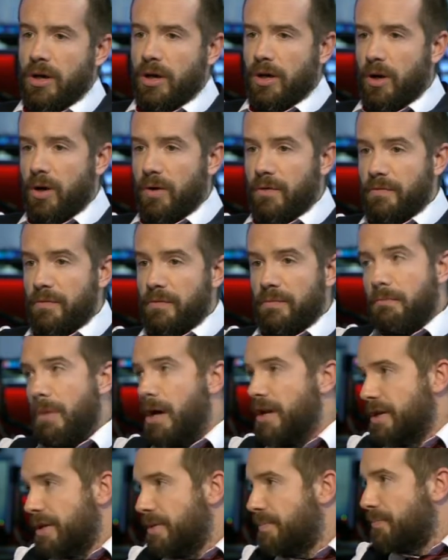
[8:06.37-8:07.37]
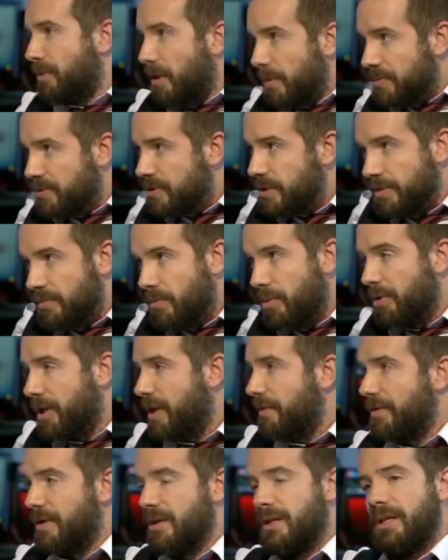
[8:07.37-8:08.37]
of money and property and
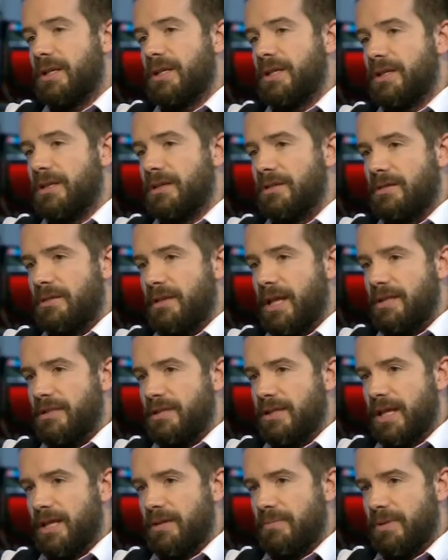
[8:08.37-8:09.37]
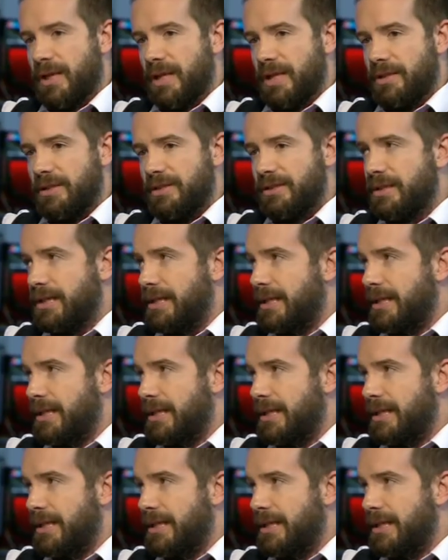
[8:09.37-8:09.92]
whatever can then take place.